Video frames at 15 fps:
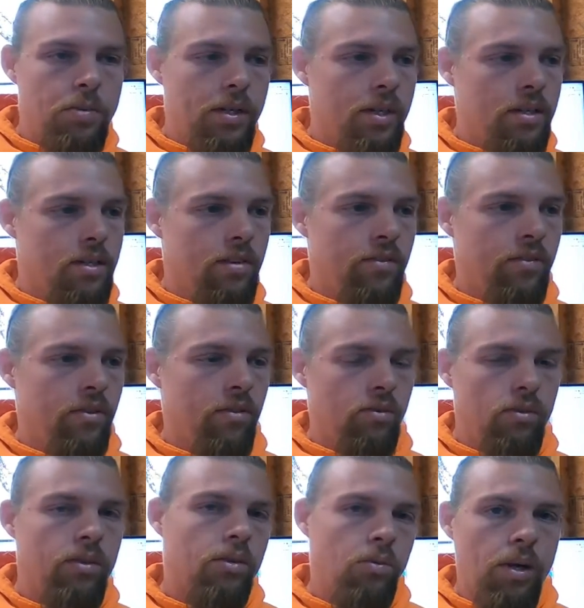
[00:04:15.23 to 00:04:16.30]
because of
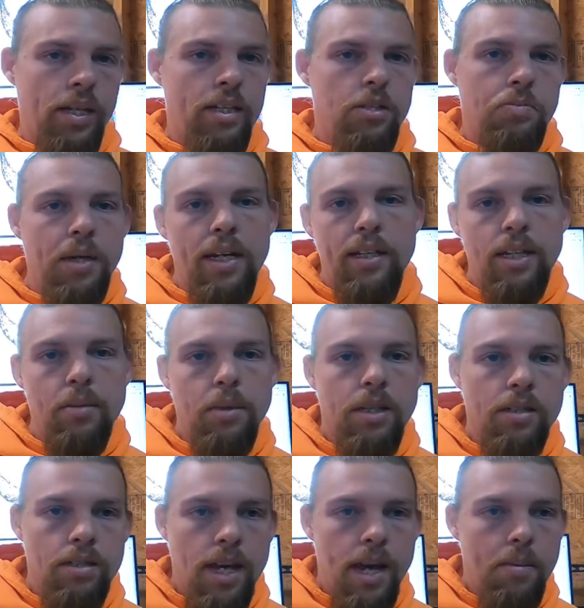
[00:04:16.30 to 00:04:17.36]
the way this
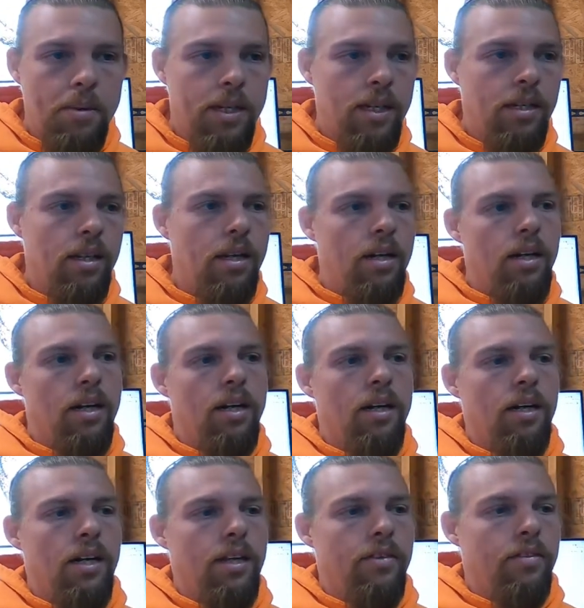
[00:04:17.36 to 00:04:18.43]
pandemic is happening
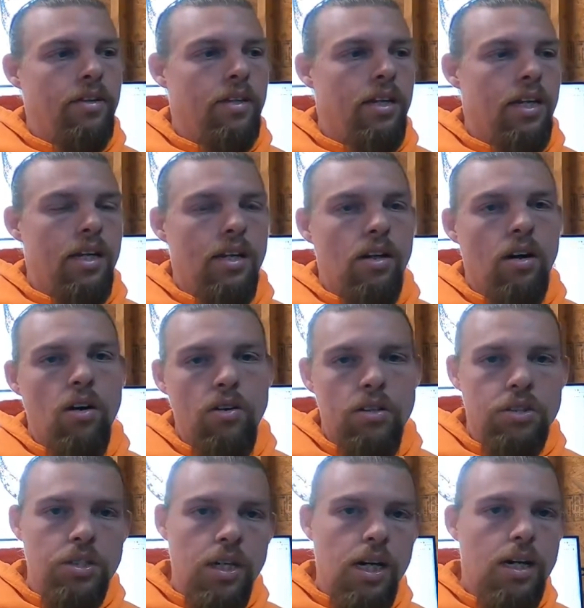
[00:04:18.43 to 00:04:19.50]
and everything, all
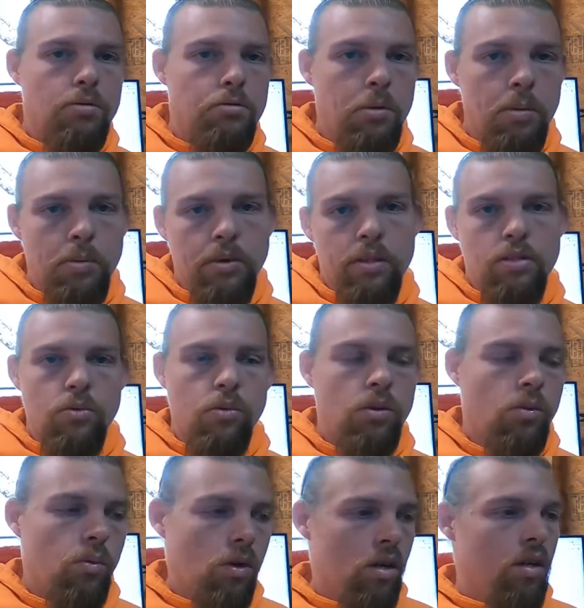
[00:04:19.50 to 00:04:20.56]
the jobs, people doesn't
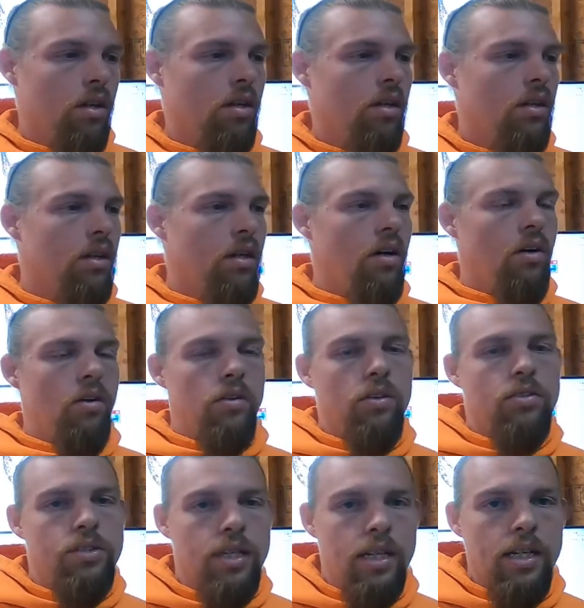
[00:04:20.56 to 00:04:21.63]
want to work, all
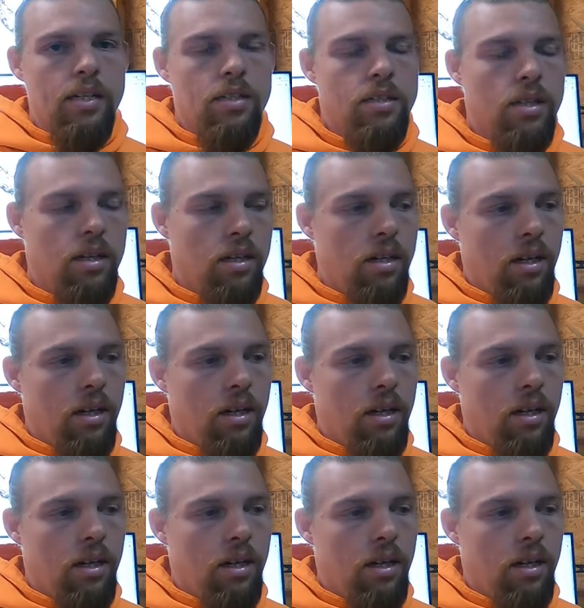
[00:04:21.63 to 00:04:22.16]
those things.